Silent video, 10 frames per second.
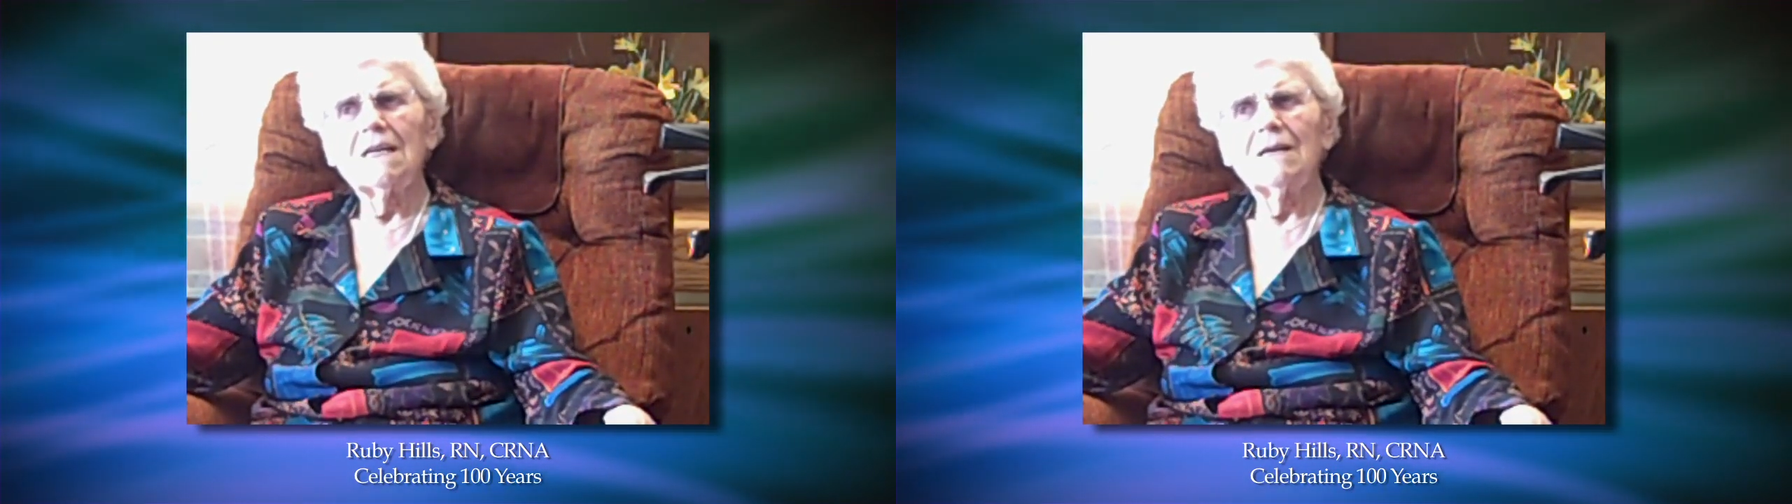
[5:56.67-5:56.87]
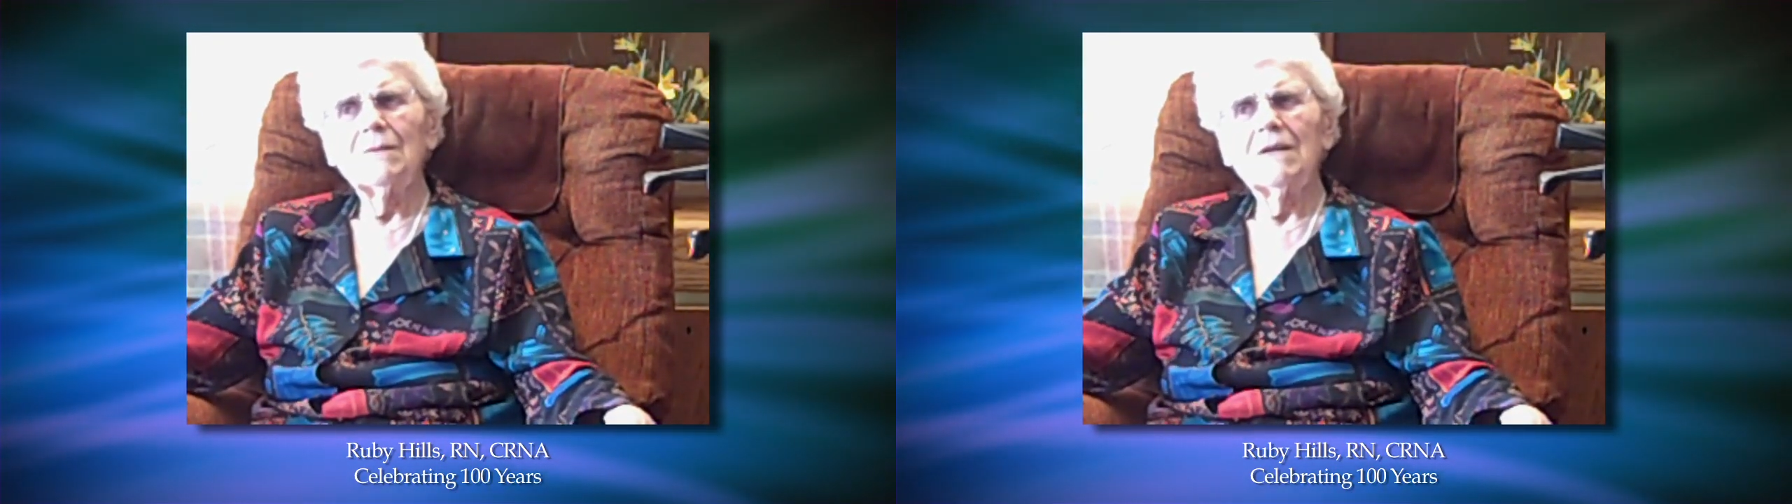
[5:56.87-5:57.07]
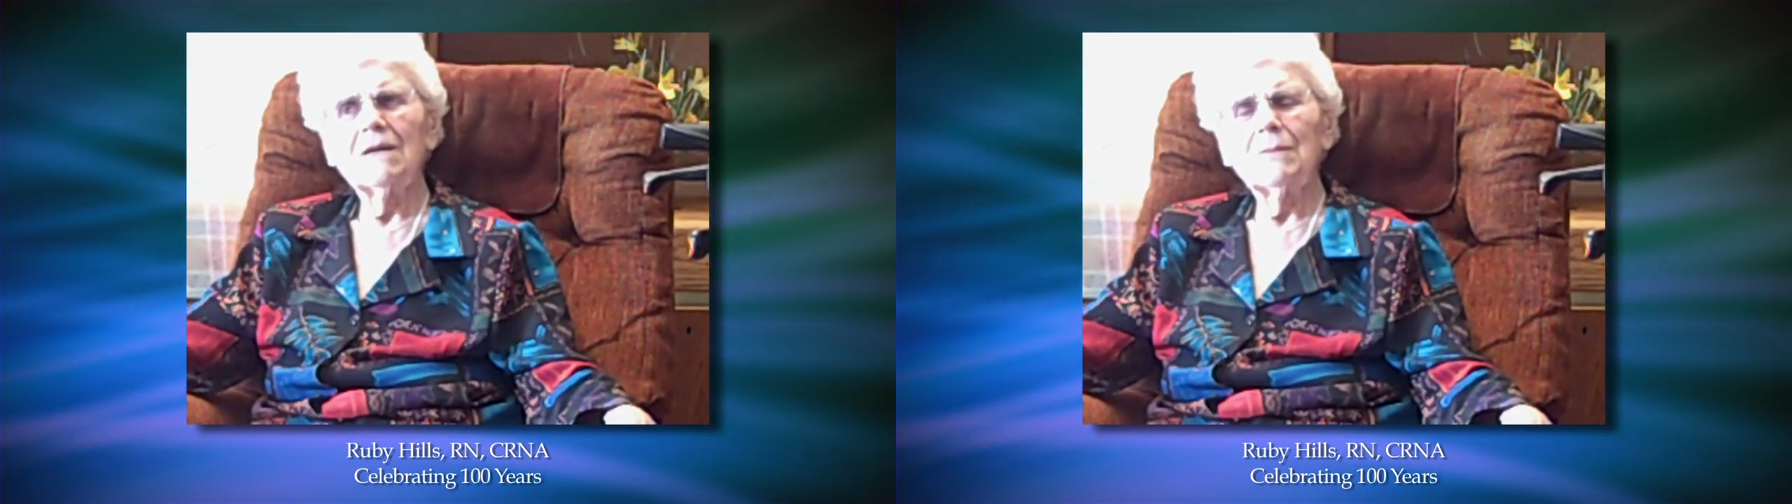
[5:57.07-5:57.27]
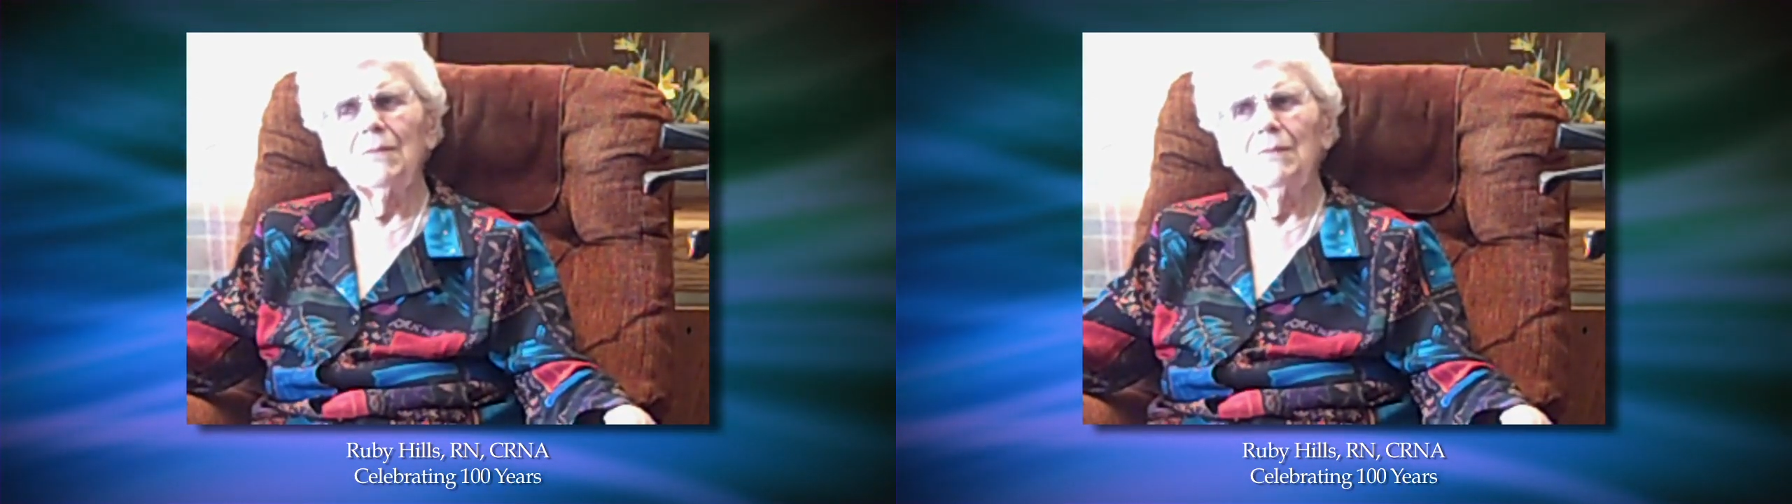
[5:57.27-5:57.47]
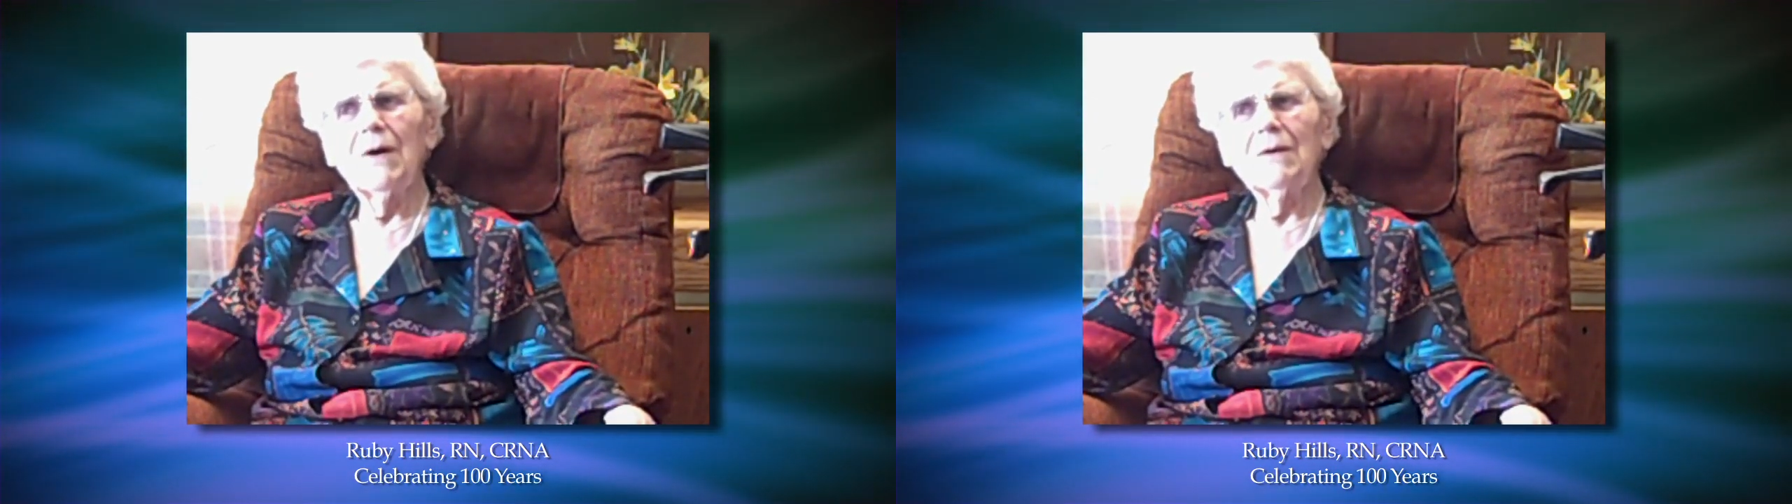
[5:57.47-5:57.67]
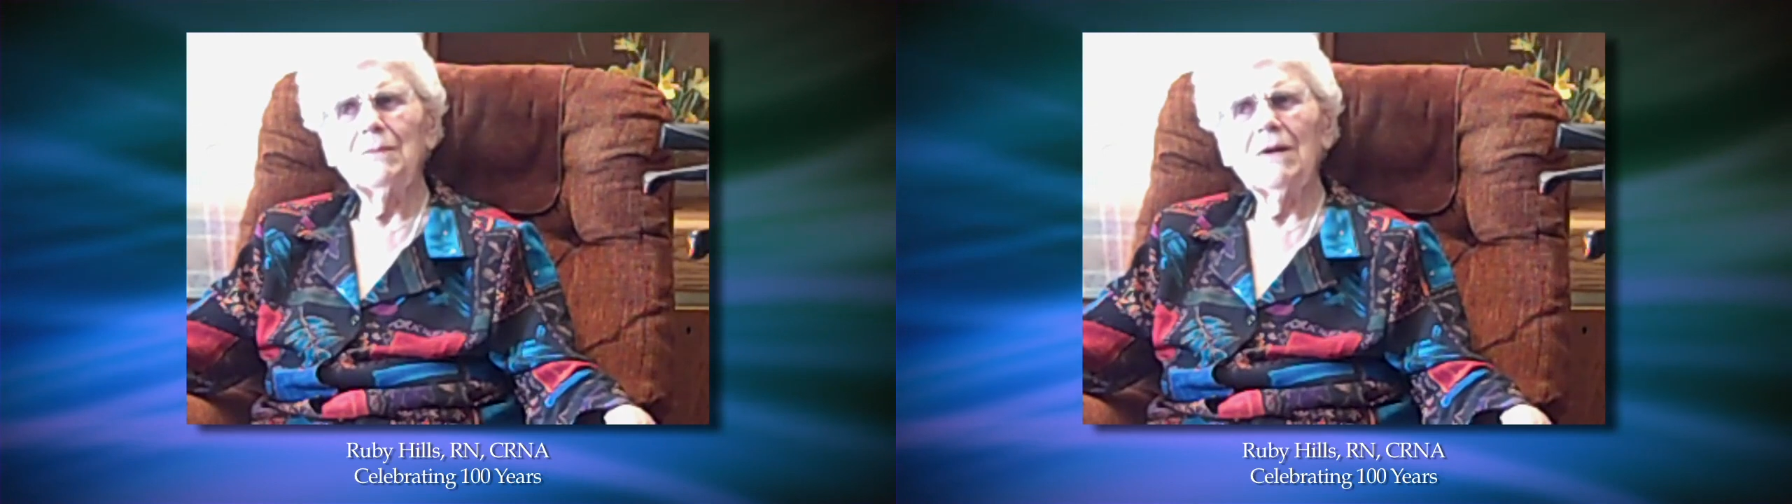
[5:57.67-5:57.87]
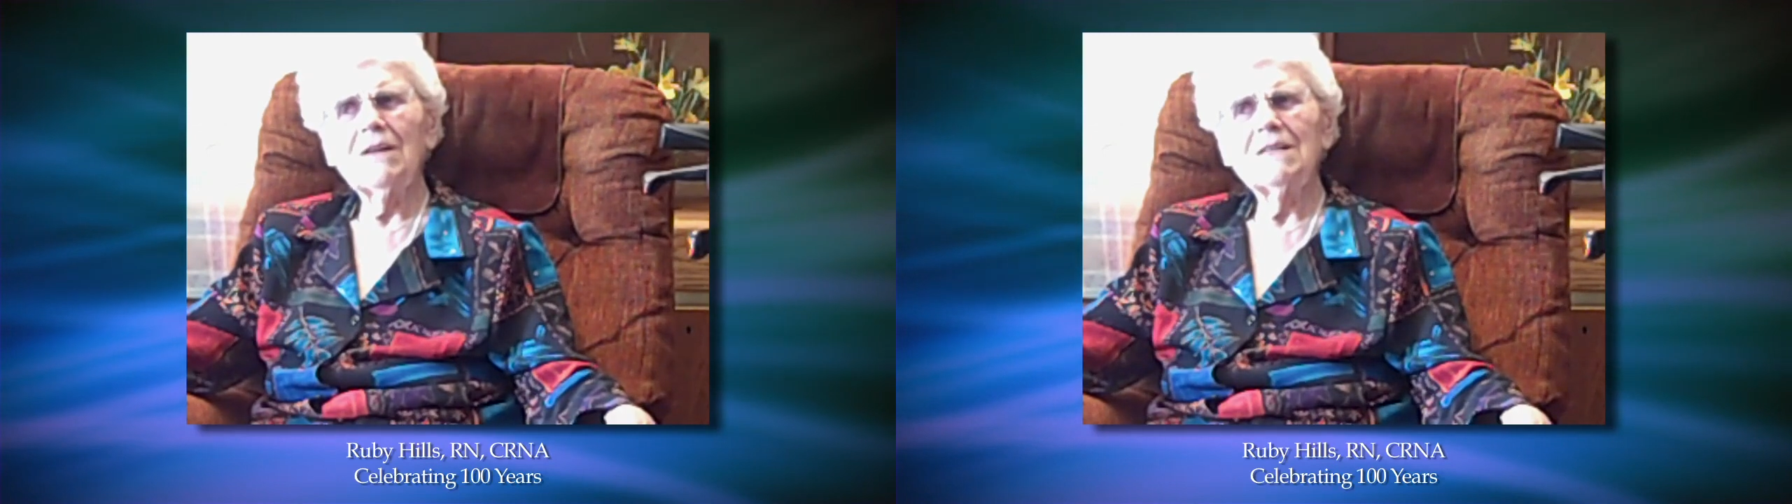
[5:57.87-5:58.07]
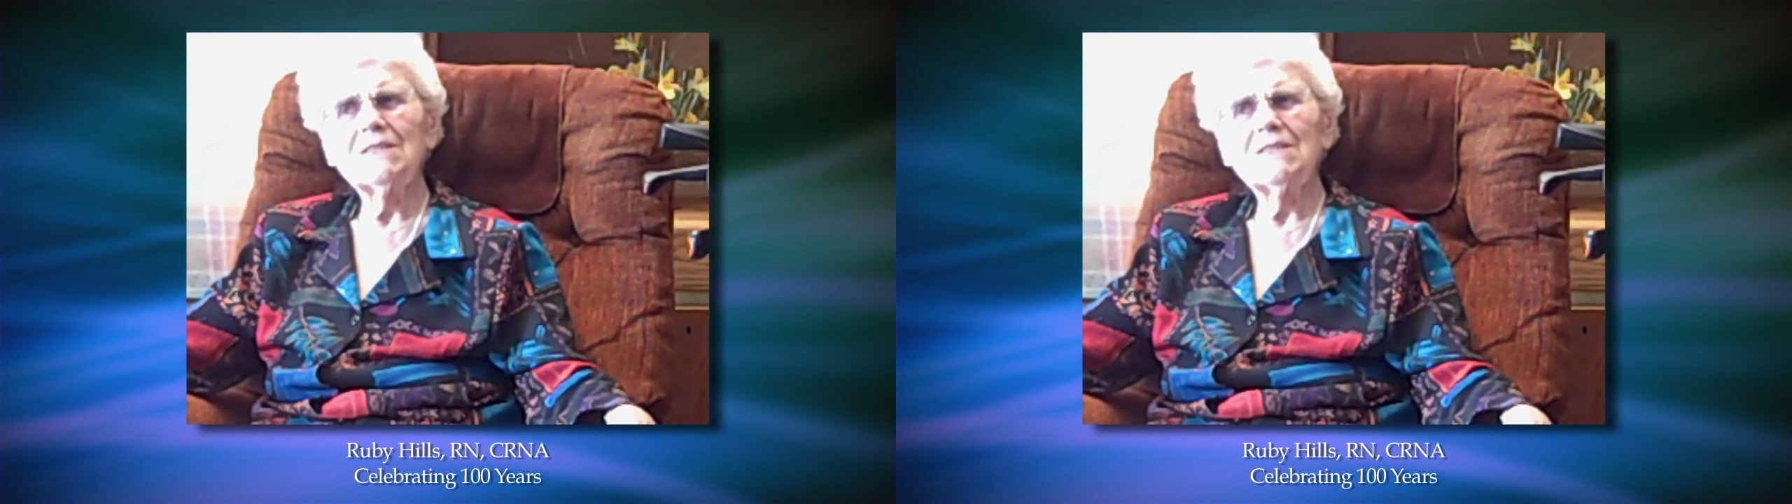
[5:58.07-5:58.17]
And we have pot-bellied